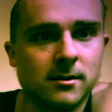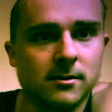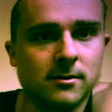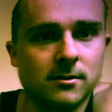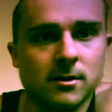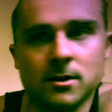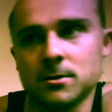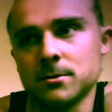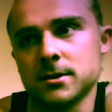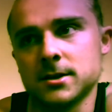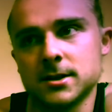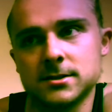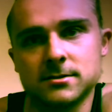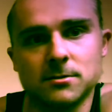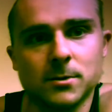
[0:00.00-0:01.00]
or oh, he
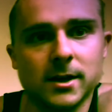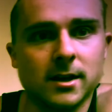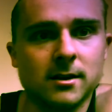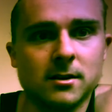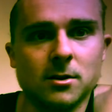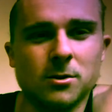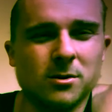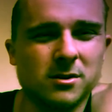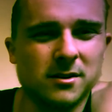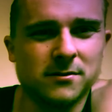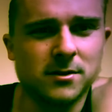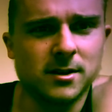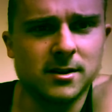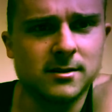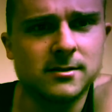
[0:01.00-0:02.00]
has a weak core, if
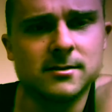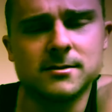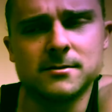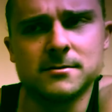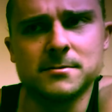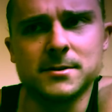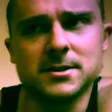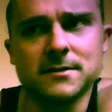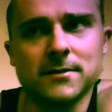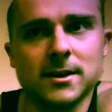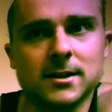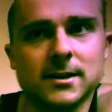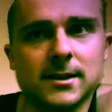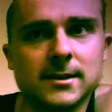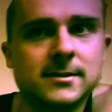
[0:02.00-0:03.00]
you can
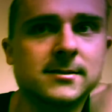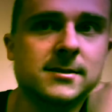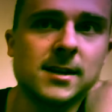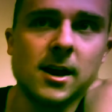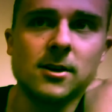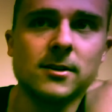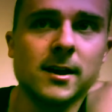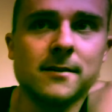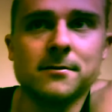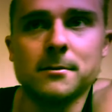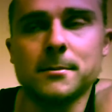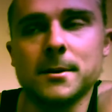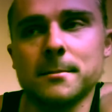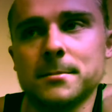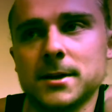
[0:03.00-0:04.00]
specifically tell that
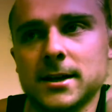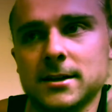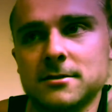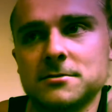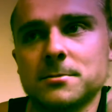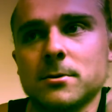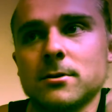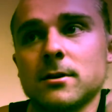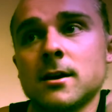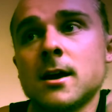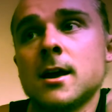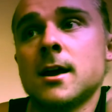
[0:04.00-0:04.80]
from them playing their sport.